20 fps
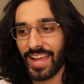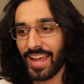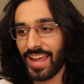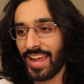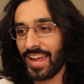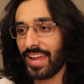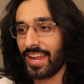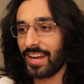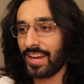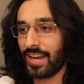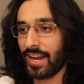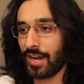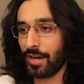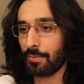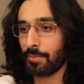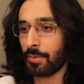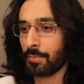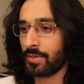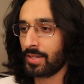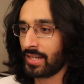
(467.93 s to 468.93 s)
And I
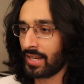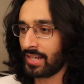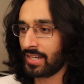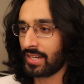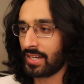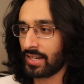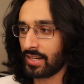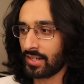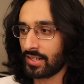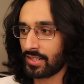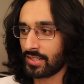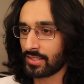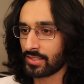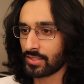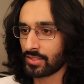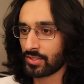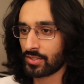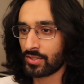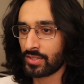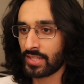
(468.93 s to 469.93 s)
remember getting there a
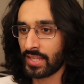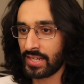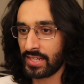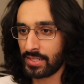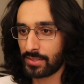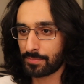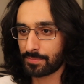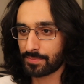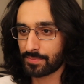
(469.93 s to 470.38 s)
little late